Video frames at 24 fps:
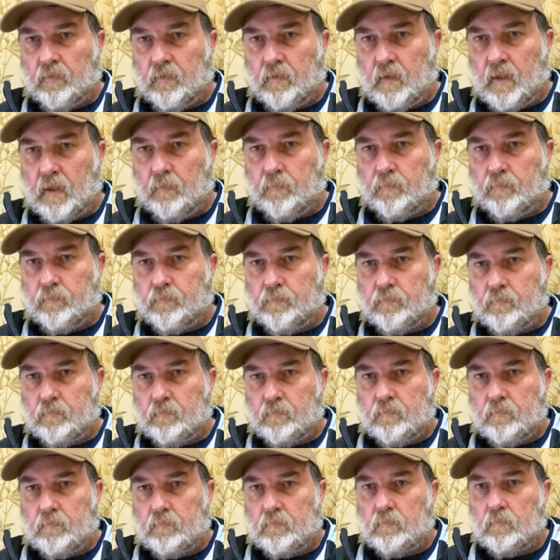yeah.
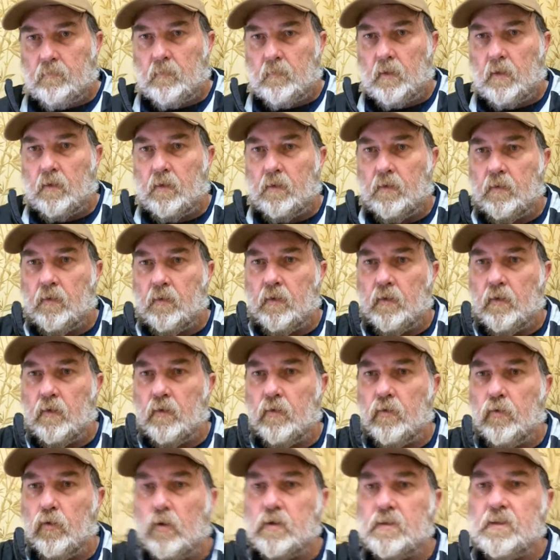
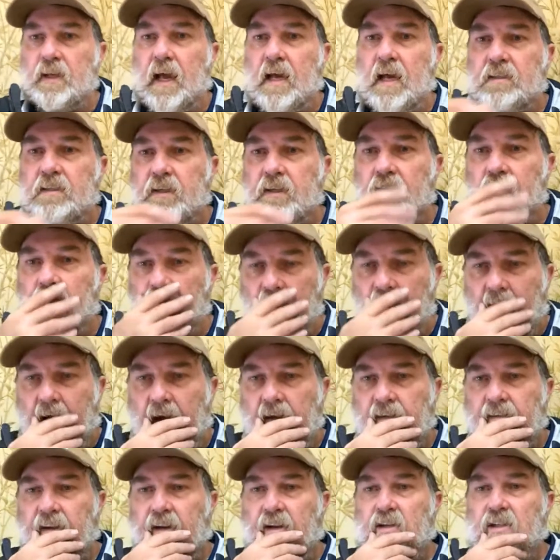Noisy as in
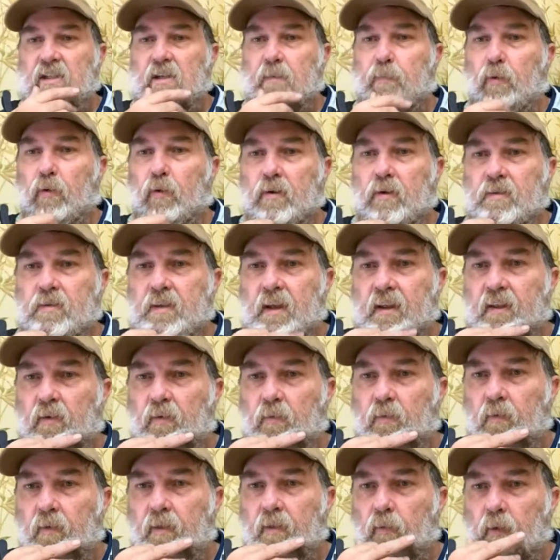crowds. Indian supporters
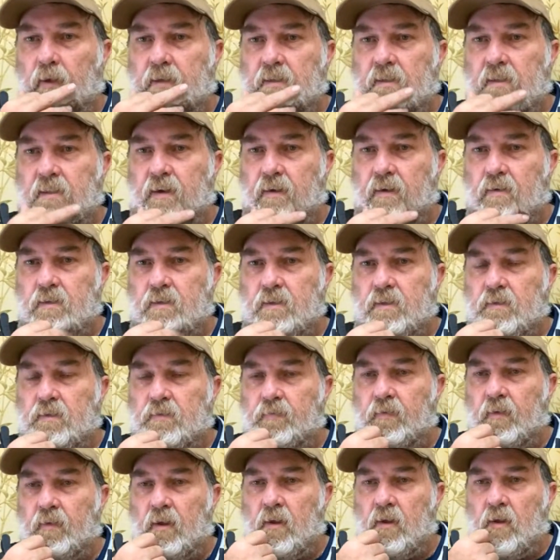and the Western
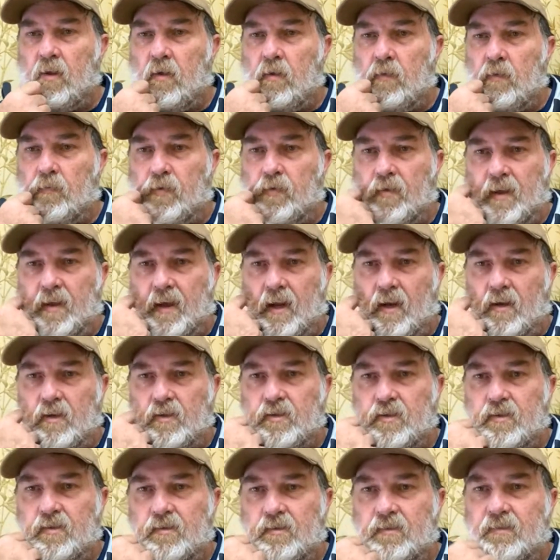Terraces for the
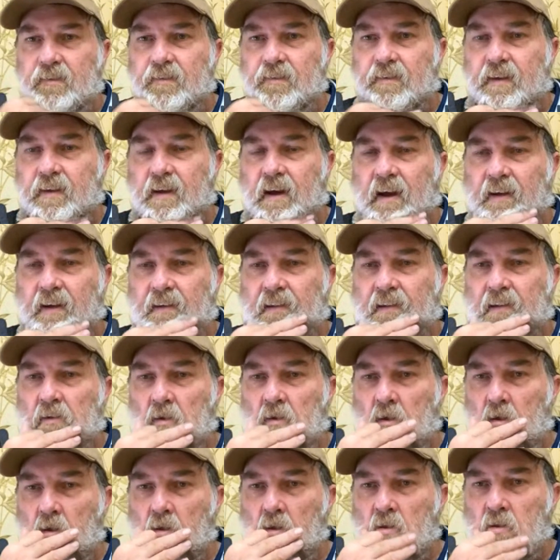English. Okay.
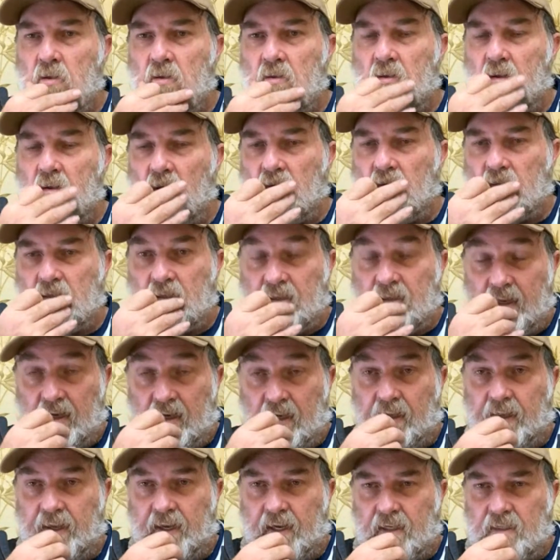This is at
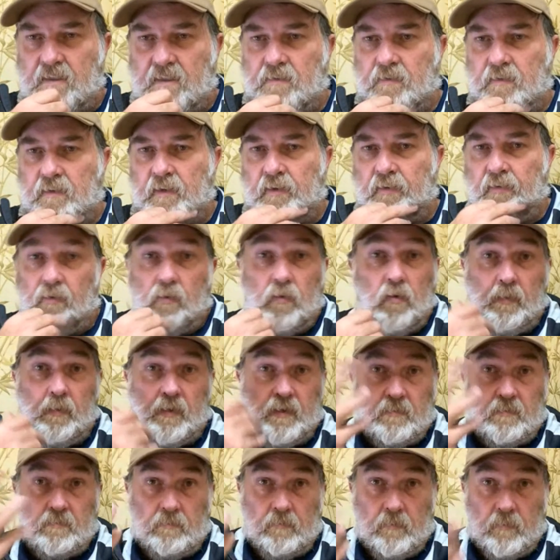Leeds. Well, I mean,
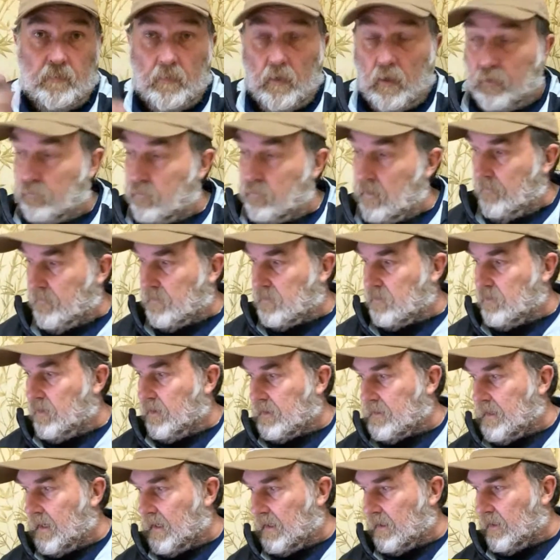Old Trafford's not
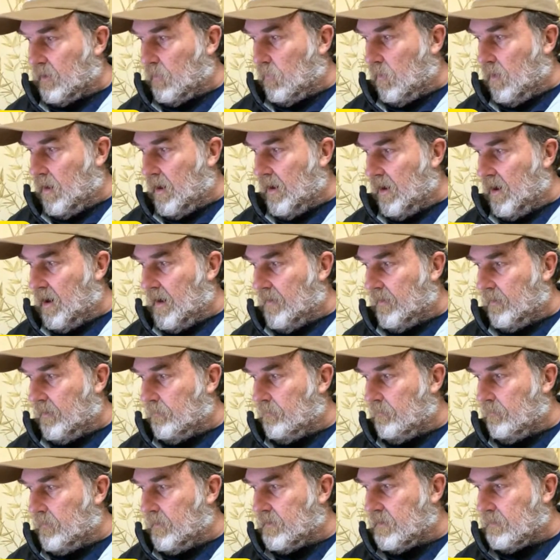exactly quiet either,
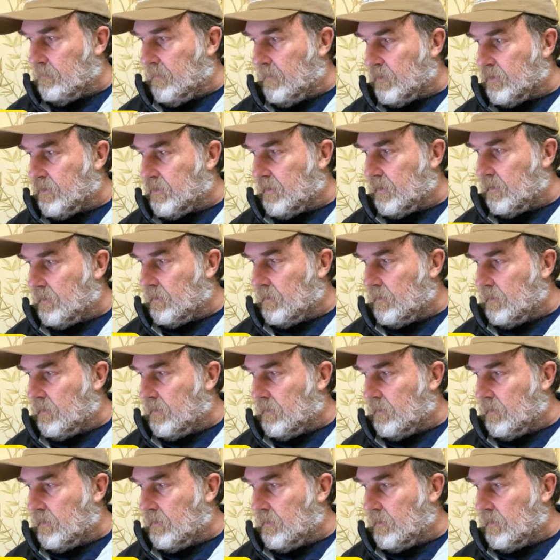is it, Munchie?